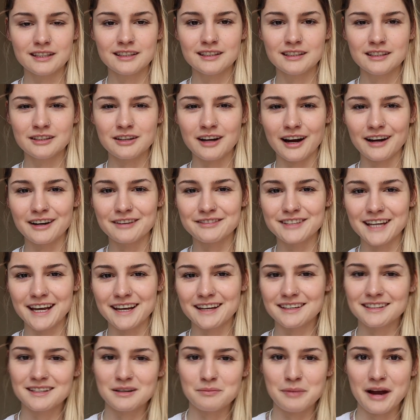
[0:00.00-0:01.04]
you kind of
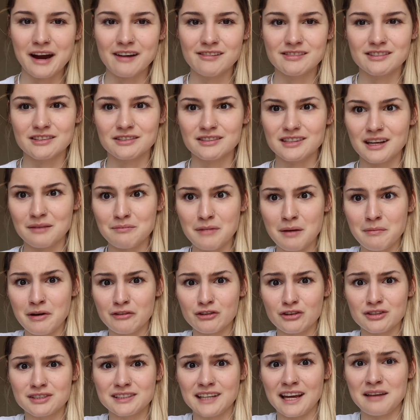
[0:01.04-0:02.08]
take it to your parents and you say, mum,
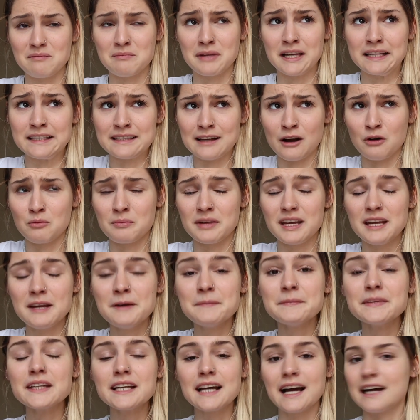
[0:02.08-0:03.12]
I've got a stain, please help
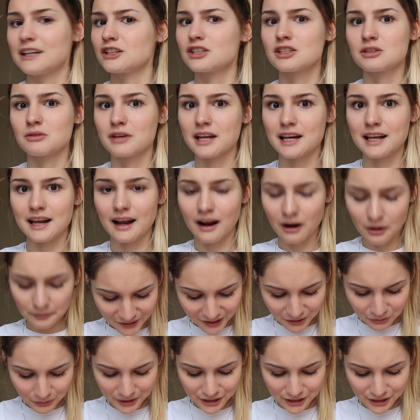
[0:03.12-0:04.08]
me, and she'll get it out.